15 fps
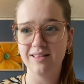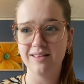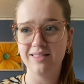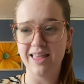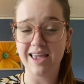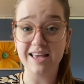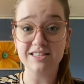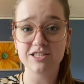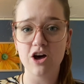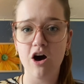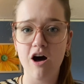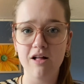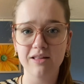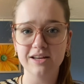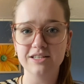like it's
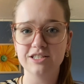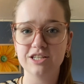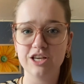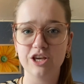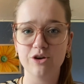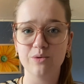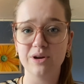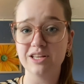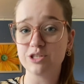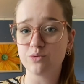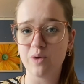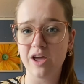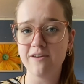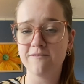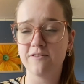calling to you and it's
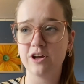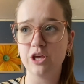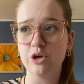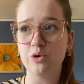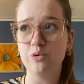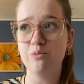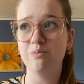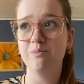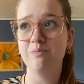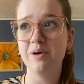right for you,